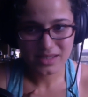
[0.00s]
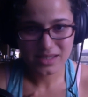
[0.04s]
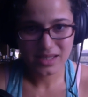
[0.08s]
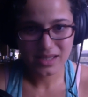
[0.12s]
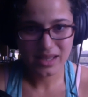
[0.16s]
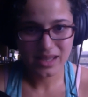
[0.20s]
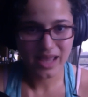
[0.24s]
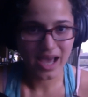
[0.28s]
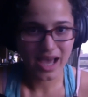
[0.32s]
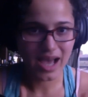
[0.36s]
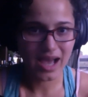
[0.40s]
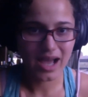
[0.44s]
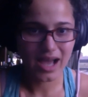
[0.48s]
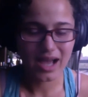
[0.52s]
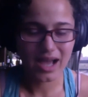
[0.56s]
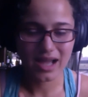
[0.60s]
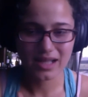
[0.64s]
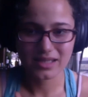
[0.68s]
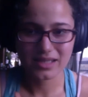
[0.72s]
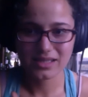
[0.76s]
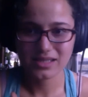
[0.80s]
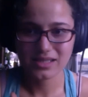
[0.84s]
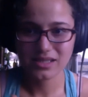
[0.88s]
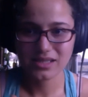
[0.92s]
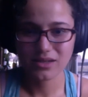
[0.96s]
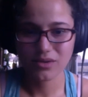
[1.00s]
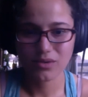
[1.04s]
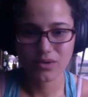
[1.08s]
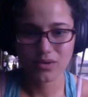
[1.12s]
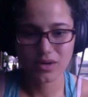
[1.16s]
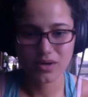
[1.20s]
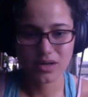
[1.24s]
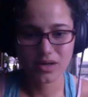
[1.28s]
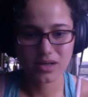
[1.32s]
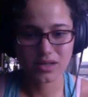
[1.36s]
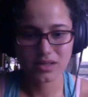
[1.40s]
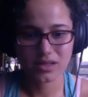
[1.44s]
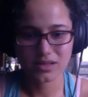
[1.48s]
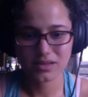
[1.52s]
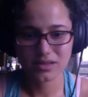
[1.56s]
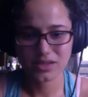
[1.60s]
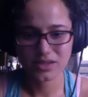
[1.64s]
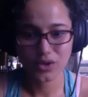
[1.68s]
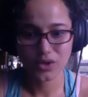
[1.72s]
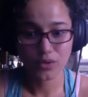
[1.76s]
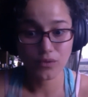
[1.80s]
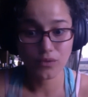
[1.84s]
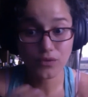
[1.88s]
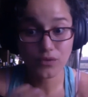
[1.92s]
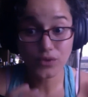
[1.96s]
that, or
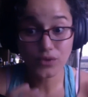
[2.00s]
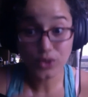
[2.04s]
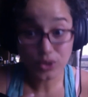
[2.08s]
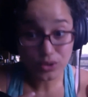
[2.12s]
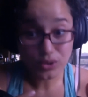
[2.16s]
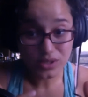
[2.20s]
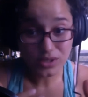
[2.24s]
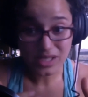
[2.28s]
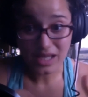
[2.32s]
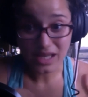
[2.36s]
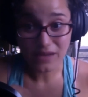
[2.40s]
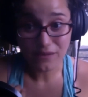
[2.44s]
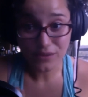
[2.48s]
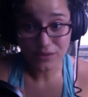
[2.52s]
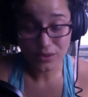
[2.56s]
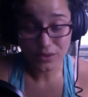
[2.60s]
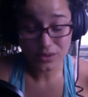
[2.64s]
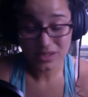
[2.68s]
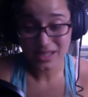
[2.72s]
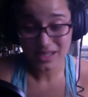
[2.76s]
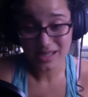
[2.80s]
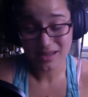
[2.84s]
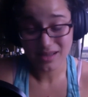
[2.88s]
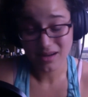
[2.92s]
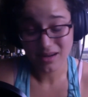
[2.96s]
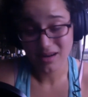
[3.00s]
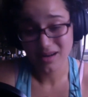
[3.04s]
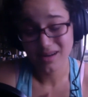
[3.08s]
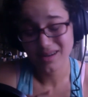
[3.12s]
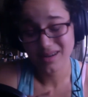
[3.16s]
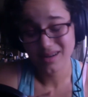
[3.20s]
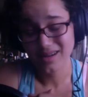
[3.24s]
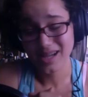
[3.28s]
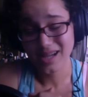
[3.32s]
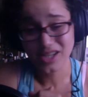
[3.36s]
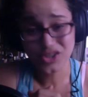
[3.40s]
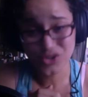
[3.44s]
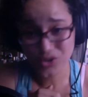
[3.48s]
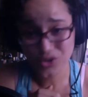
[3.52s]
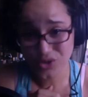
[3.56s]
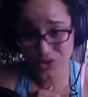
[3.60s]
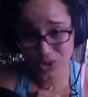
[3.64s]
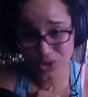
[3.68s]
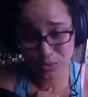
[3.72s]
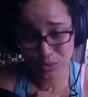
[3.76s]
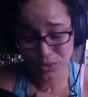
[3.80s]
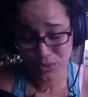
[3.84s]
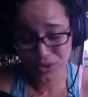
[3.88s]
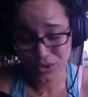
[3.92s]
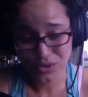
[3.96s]
eat foods that are
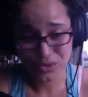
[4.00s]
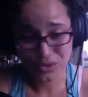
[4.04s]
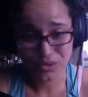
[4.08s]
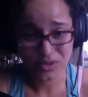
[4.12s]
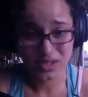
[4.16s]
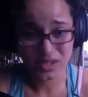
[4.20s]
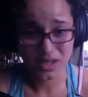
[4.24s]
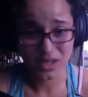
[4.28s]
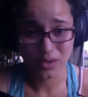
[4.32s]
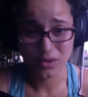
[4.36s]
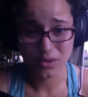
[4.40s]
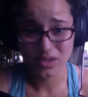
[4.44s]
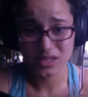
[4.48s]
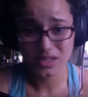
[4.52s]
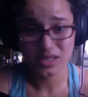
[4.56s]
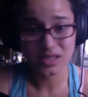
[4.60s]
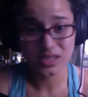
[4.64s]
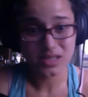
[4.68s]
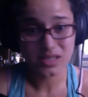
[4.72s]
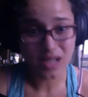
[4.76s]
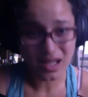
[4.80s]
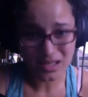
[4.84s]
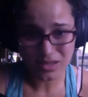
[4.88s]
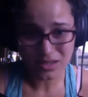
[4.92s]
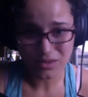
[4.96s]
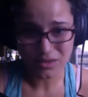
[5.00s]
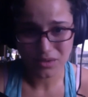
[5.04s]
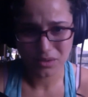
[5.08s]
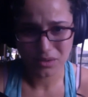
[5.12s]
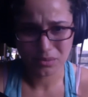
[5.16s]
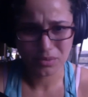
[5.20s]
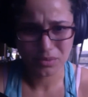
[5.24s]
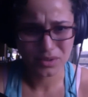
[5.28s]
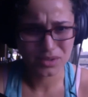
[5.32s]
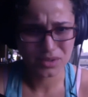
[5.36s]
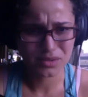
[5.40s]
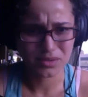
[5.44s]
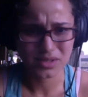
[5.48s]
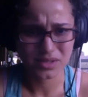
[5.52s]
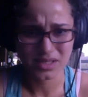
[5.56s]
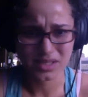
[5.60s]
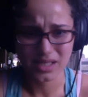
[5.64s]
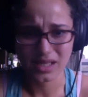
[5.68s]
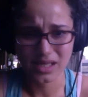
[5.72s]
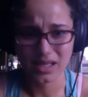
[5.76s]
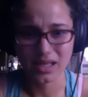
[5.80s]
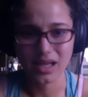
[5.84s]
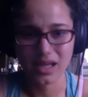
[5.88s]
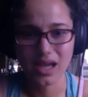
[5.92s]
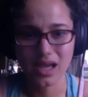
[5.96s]
estrogen producing or testosterone
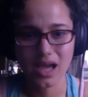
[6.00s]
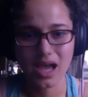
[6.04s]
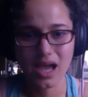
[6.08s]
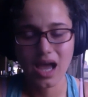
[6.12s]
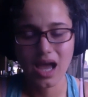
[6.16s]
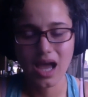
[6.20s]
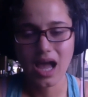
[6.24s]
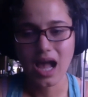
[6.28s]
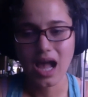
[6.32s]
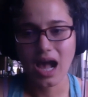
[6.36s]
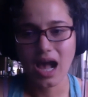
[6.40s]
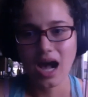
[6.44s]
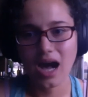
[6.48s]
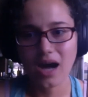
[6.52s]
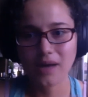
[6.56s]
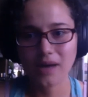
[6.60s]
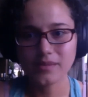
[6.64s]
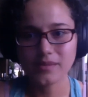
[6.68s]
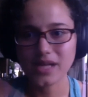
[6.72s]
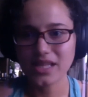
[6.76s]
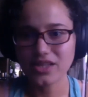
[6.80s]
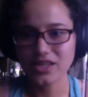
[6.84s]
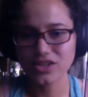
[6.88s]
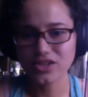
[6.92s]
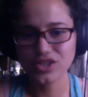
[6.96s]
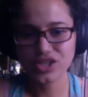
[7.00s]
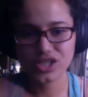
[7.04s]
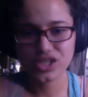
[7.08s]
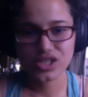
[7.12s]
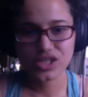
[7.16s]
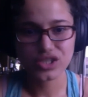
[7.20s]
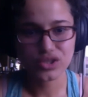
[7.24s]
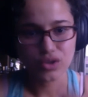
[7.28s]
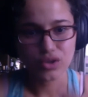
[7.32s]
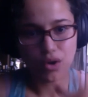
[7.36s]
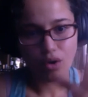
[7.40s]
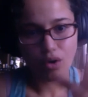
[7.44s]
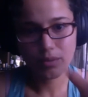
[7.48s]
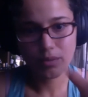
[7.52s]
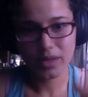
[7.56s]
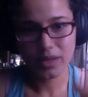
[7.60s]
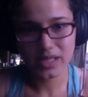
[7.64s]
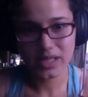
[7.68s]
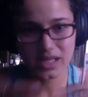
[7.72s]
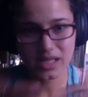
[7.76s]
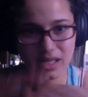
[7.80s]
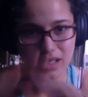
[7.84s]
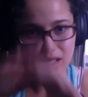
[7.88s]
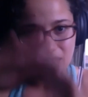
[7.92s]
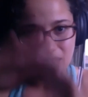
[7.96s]
producing. And there's just so
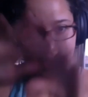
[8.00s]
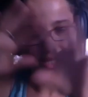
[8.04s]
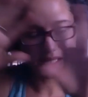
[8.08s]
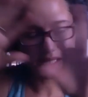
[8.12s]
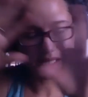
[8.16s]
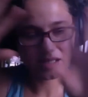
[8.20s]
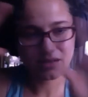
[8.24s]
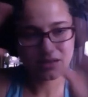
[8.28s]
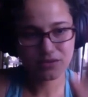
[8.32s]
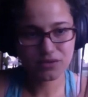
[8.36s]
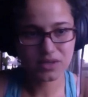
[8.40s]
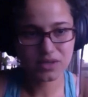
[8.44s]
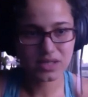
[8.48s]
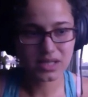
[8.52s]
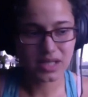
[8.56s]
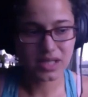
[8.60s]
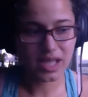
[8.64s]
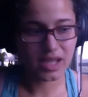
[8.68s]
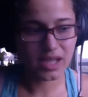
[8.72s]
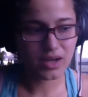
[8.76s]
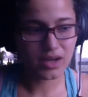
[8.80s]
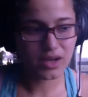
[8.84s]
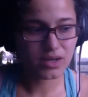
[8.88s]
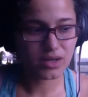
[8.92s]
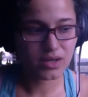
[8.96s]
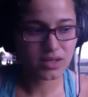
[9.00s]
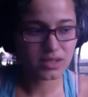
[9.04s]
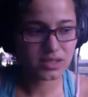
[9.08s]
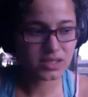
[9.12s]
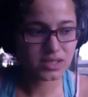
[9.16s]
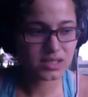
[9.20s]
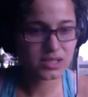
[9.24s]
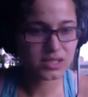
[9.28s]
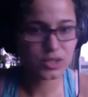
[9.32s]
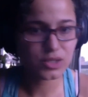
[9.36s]
many like different layers to